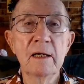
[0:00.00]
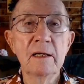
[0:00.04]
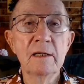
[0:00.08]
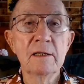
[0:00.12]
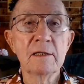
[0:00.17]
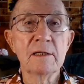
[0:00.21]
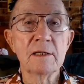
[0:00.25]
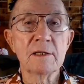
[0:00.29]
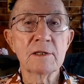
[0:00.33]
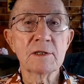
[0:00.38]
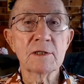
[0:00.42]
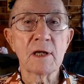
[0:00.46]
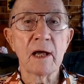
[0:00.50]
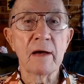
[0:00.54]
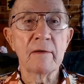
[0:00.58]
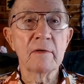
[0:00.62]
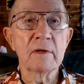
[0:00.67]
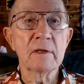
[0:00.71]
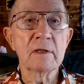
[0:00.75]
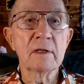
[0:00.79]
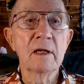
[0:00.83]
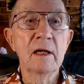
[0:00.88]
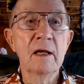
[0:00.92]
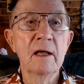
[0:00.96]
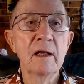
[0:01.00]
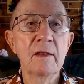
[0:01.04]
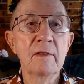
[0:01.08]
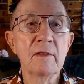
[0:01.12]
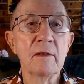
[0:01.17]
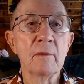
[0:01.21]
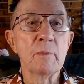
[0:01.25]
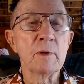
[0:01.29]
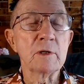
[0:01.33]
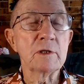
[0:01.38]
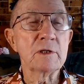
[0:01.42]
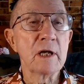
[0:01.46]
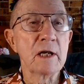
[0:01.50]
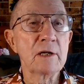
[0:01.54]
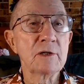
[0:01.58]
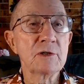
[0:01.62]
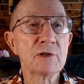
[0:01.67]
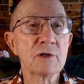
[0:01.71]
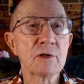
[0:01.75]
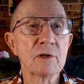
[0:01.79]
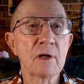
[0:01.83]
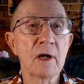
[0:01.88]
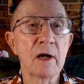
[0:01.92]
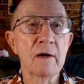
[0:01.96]
discovered the
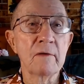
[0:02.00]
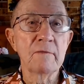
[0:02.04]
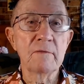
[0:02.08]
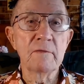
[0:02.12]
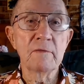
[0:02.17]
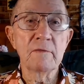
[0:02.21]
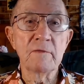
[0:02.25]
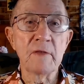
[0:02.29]
potential of